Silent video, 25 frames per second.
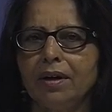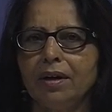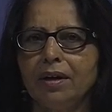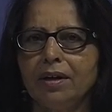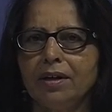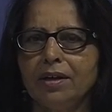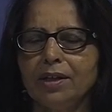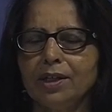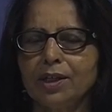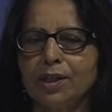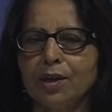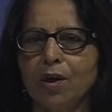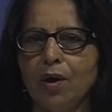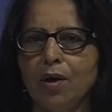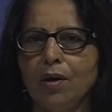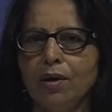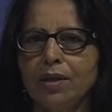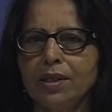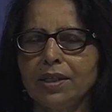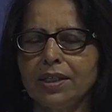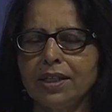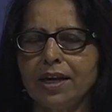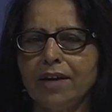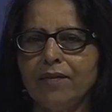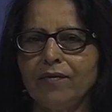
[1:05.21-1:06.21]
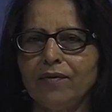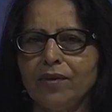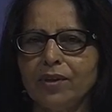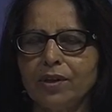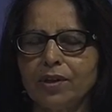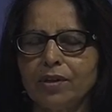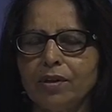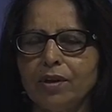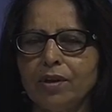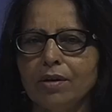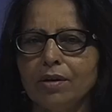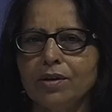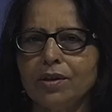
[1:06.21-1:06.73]
discourse that was
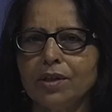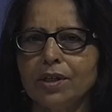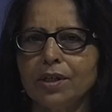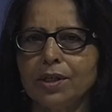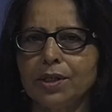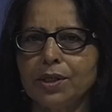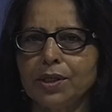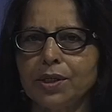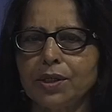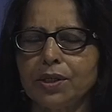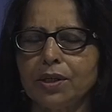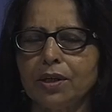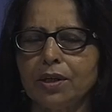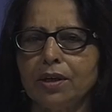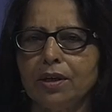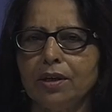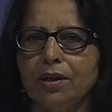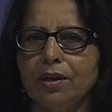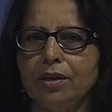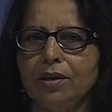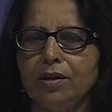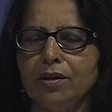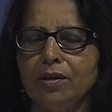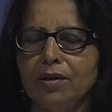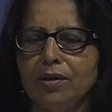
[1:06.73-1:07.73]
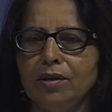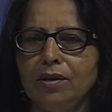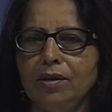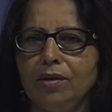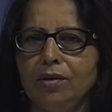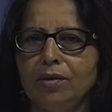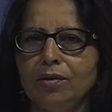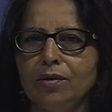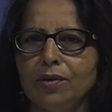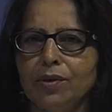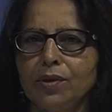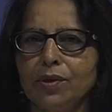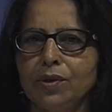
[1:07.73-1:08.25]
not just
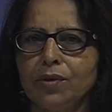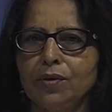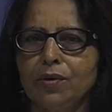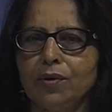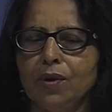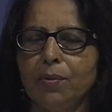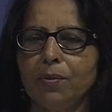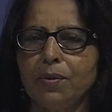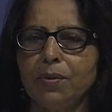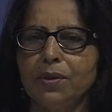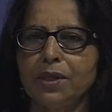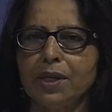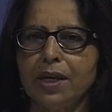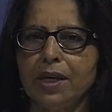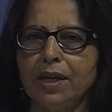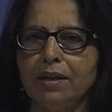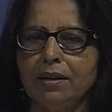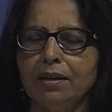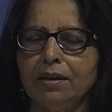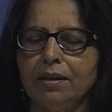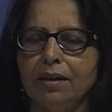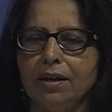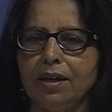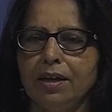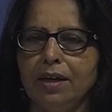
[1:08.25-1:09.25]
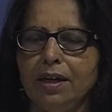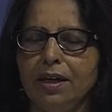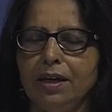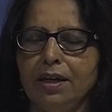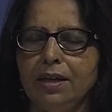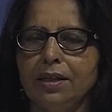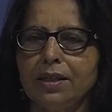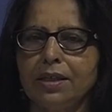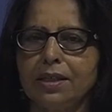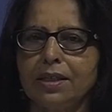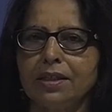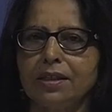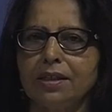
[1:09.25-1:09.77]
used to represent the
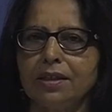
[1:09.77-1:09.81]
East,